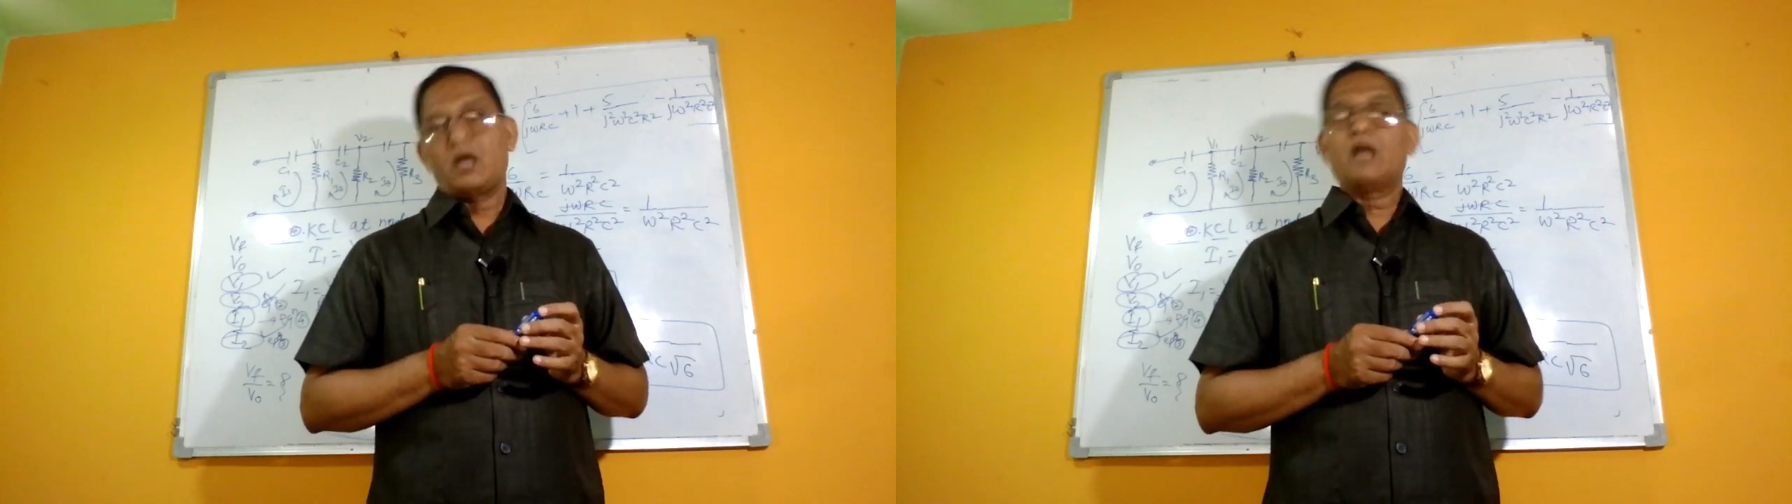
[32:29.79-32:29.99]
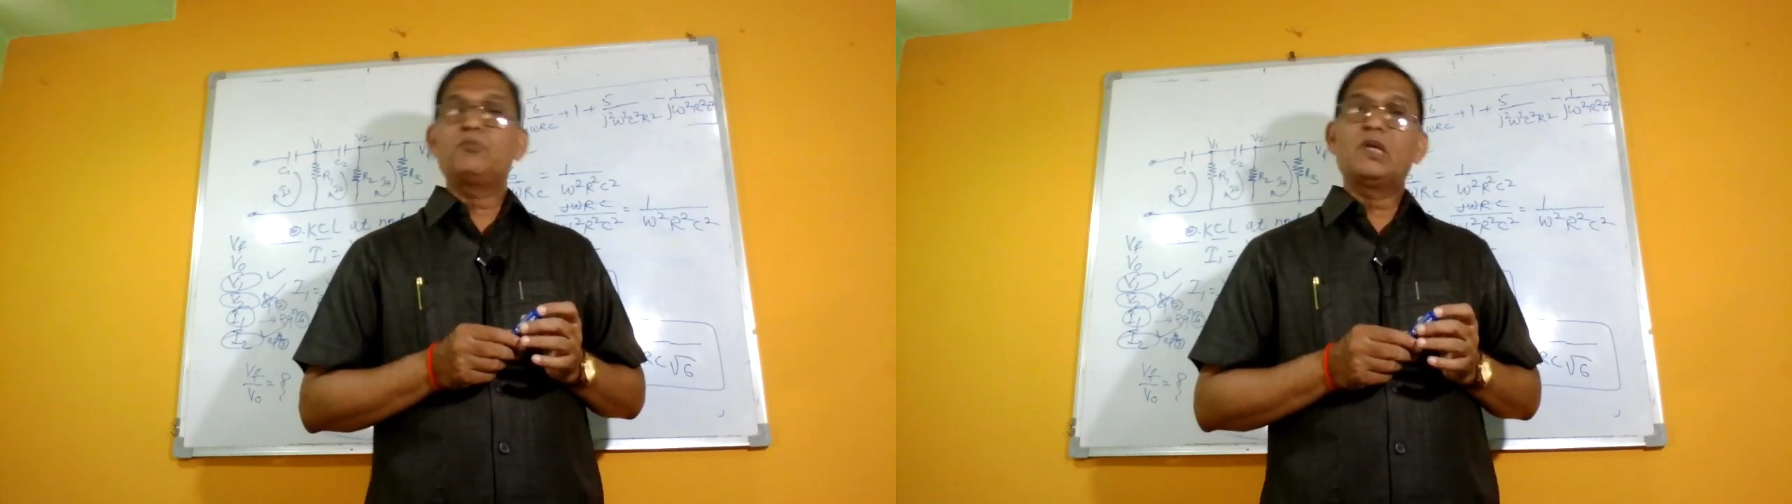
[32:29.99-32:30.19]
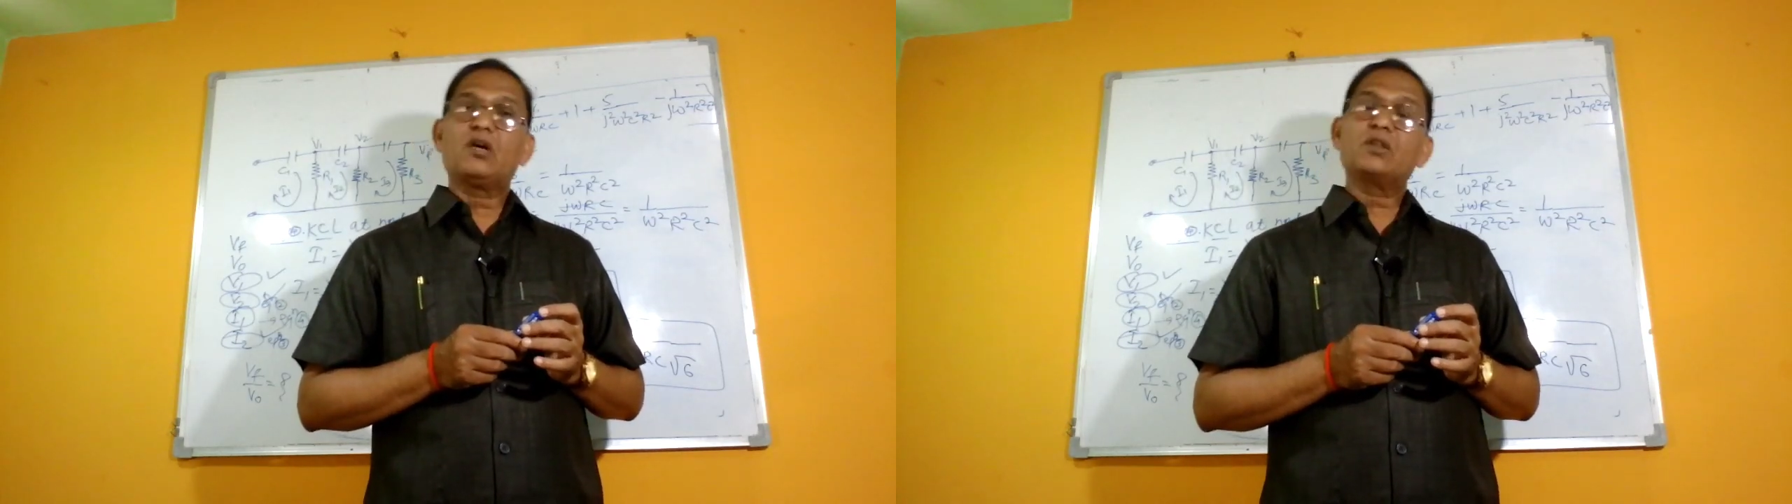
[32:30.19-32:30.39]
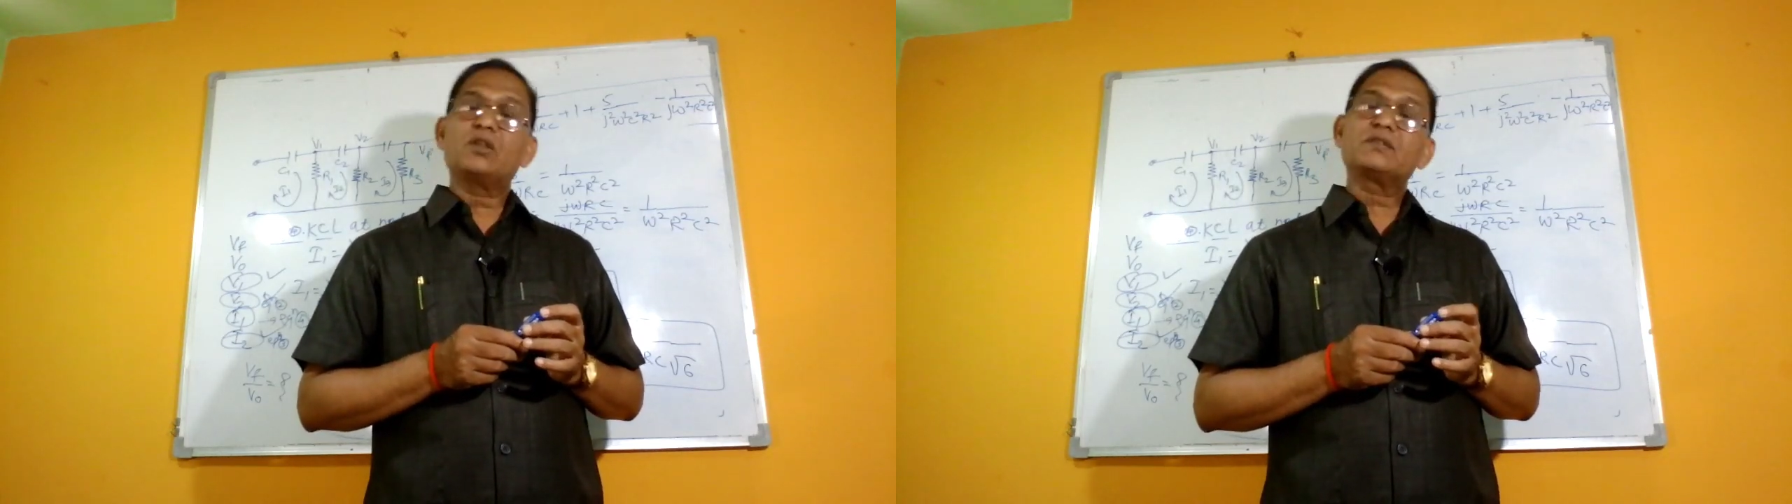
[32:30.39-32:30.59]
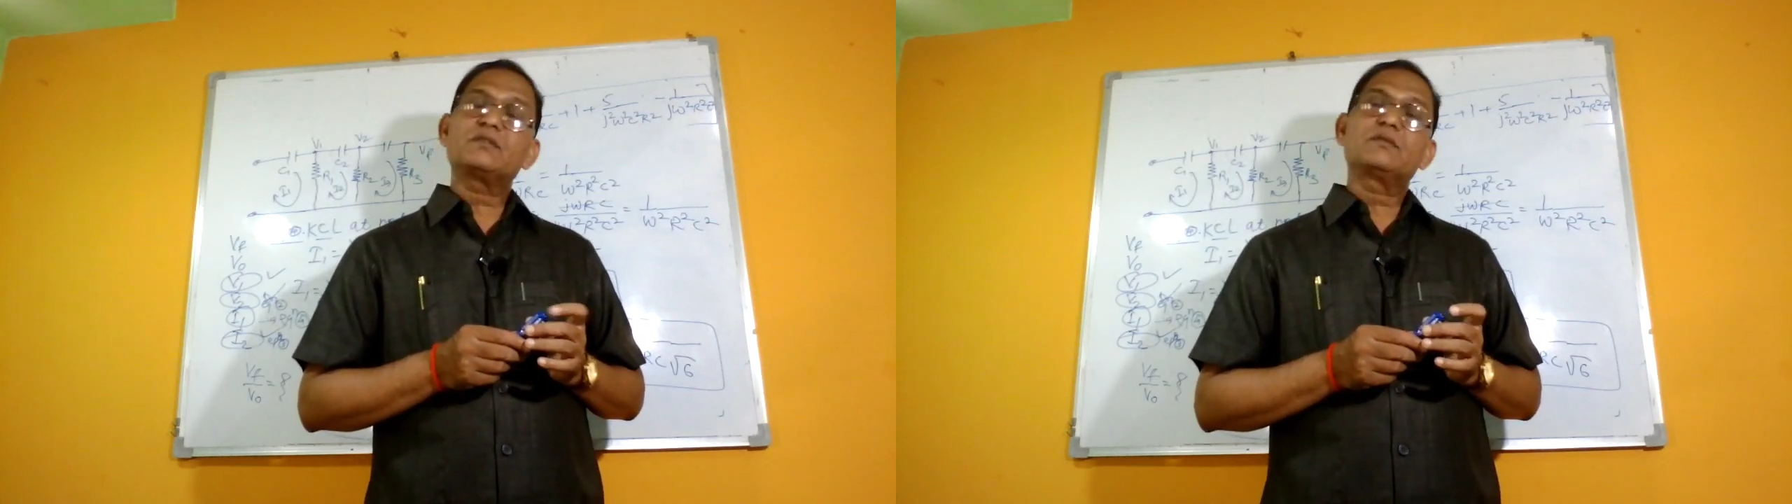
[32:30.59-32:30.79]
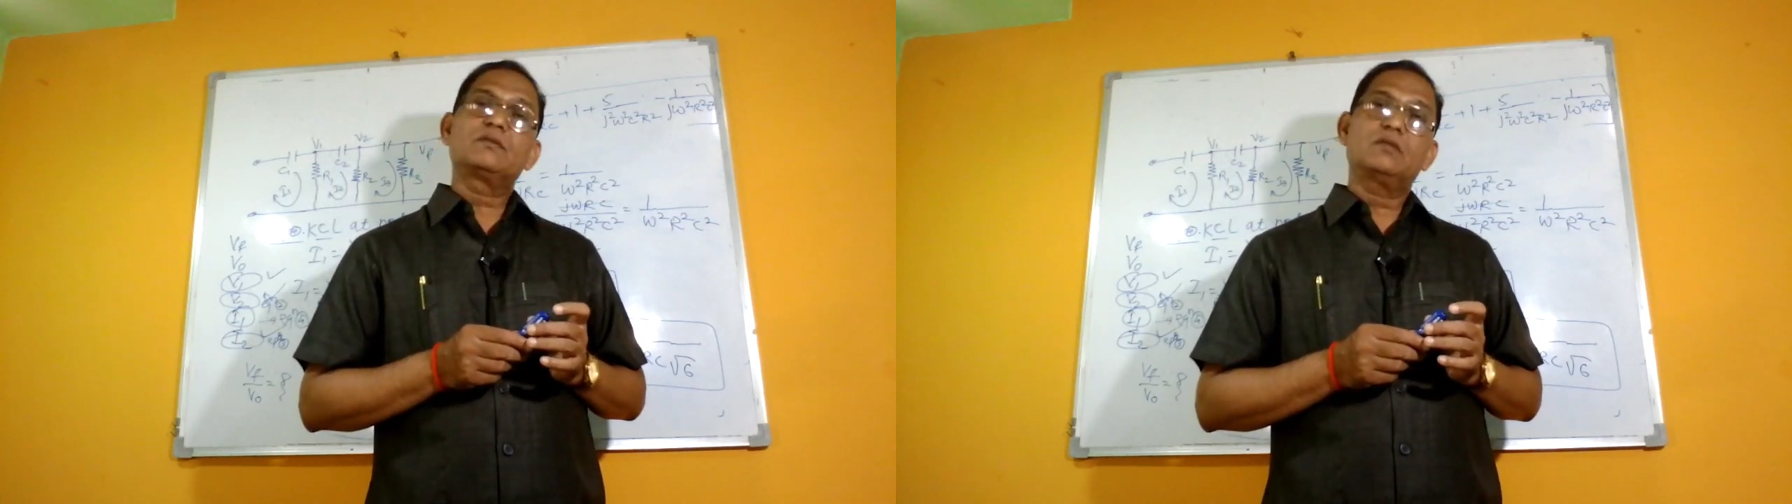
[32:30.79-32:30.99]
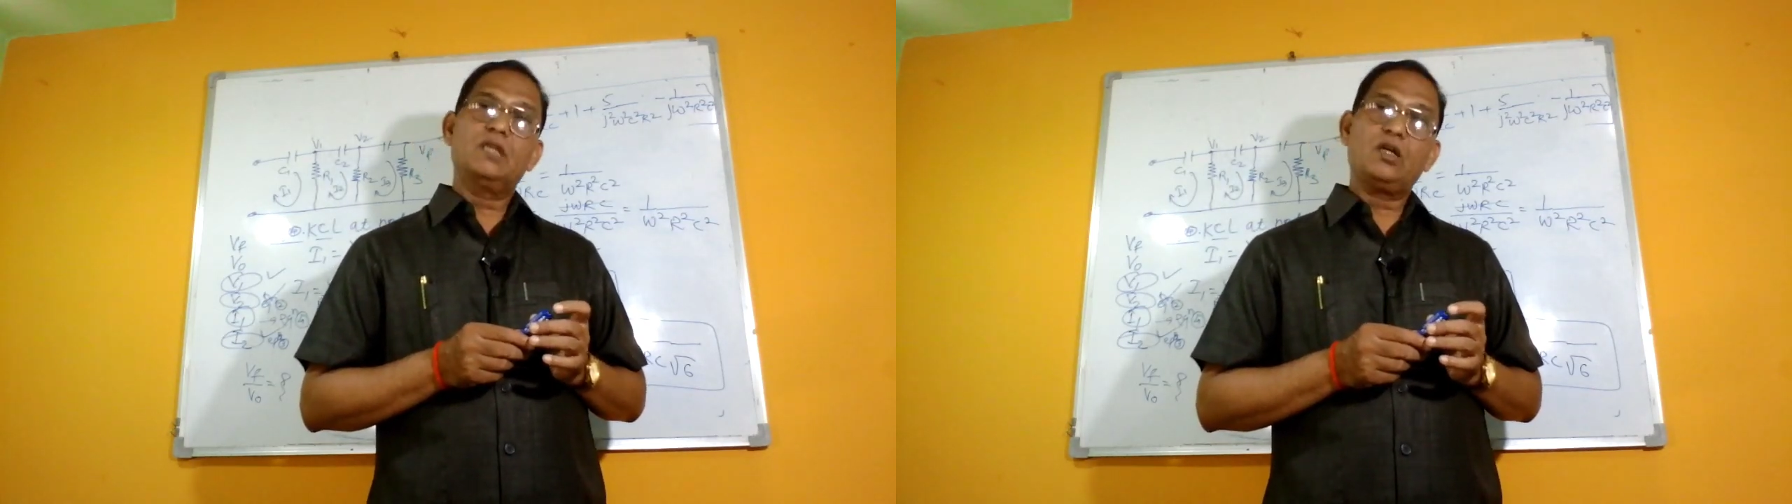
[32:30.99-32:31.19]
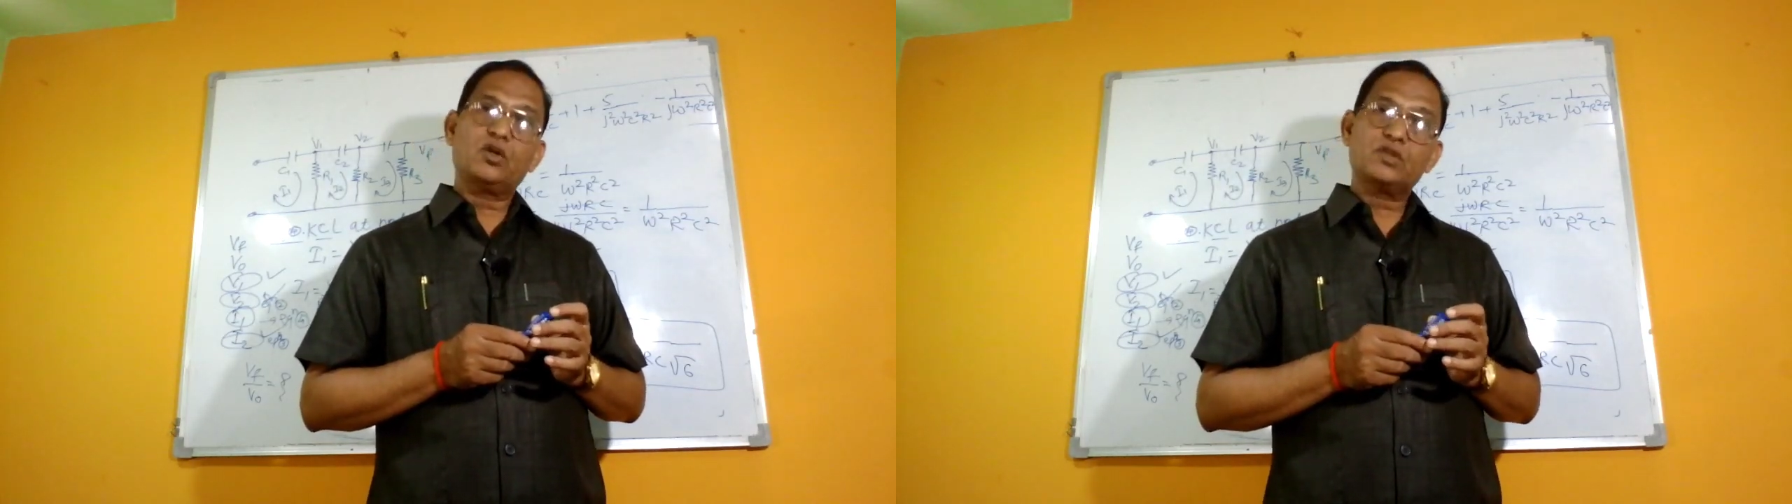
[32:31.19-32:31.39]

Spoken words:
and because the